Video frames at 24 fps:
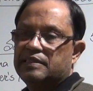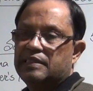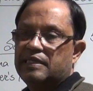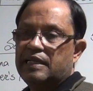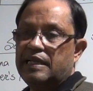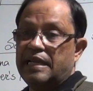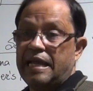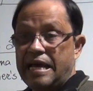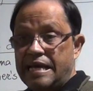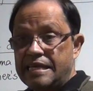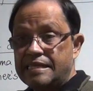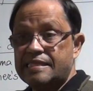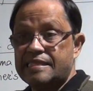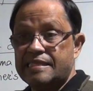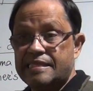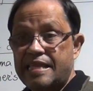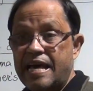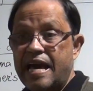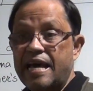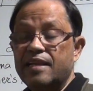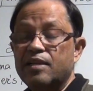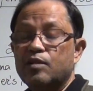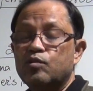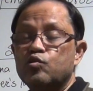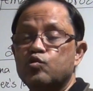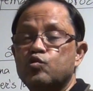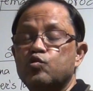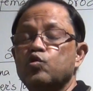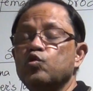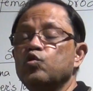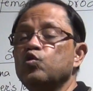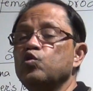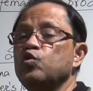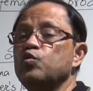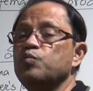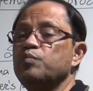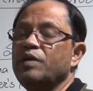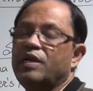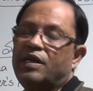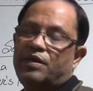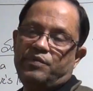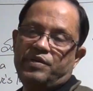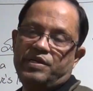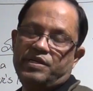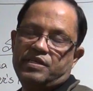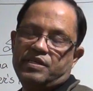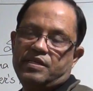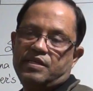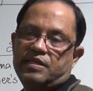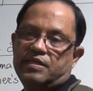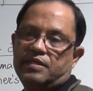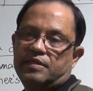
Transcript: less than 2 millimeter,